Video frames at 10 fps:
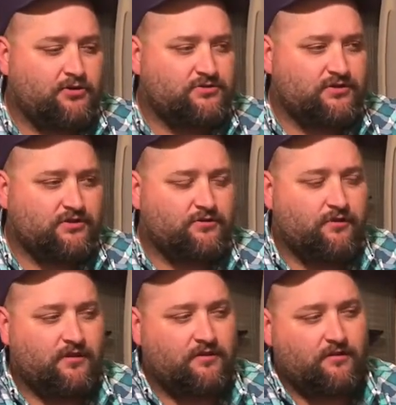So
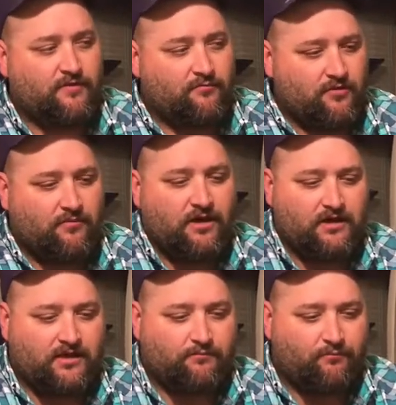a little bit more
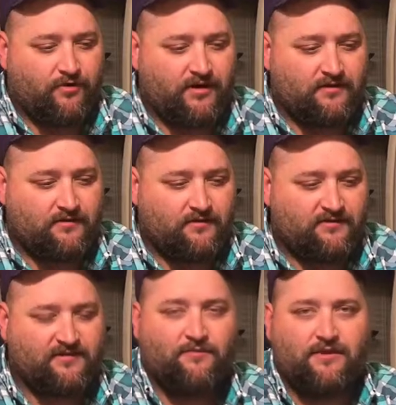money, but
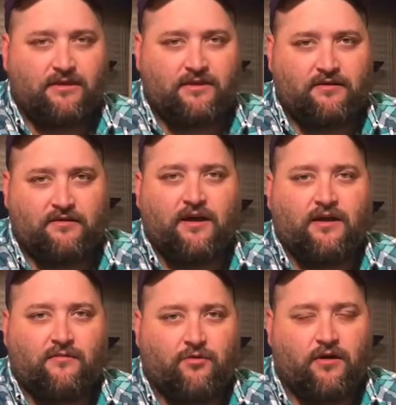something that you're not
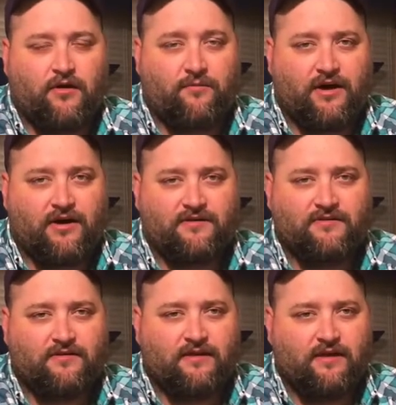gonna pull out of the box